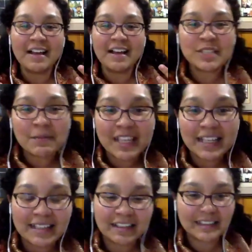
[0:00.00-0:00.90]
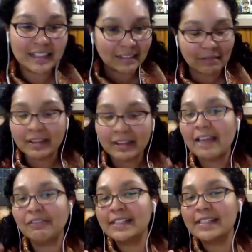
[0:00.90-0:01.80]
something that they're dealing with
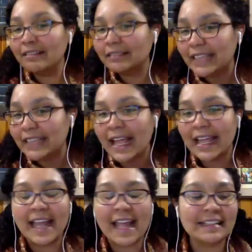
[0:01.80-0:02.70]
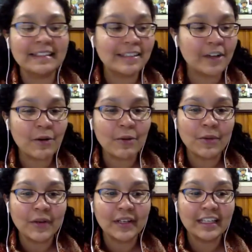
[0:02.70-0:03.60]
every single day. And
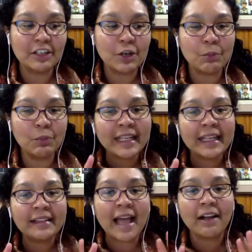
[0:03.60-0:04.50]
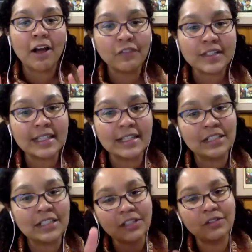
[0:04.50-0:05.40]
so, you know, bringing that
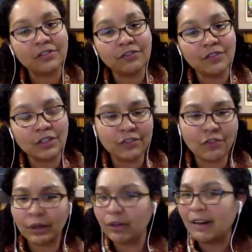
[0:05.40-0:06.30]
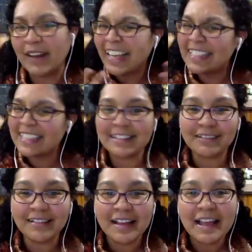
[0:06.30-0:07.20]
conversation to the foreground. And I
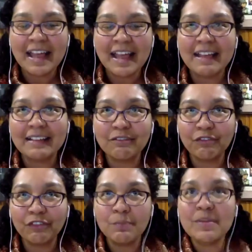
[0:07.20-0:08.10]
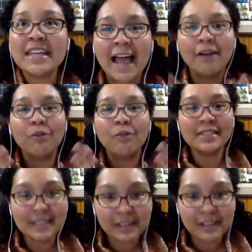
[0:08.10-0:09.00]
still, for me, that
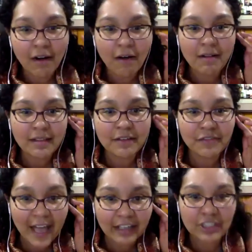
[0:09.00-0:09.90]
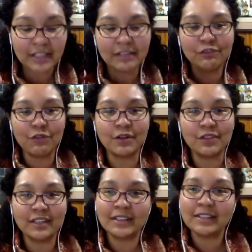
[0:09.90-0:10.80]
was the call of action for
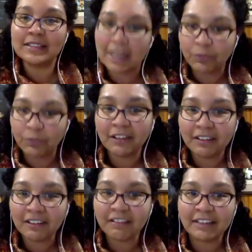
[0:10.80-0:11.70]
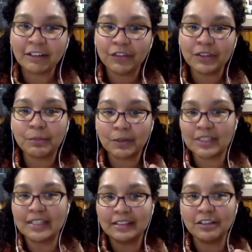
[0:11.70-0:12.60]
the contemporary reader, for the
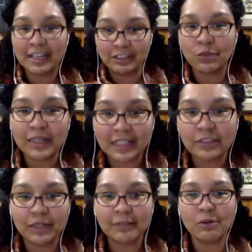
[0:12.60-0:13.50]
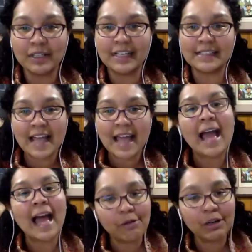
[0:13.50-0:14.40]
person in 2021, is
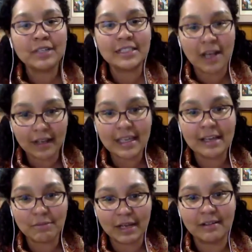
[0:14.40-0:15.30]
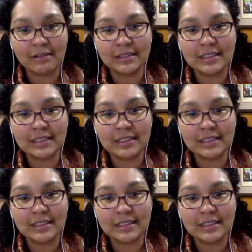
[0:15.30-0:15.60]
how are we talking about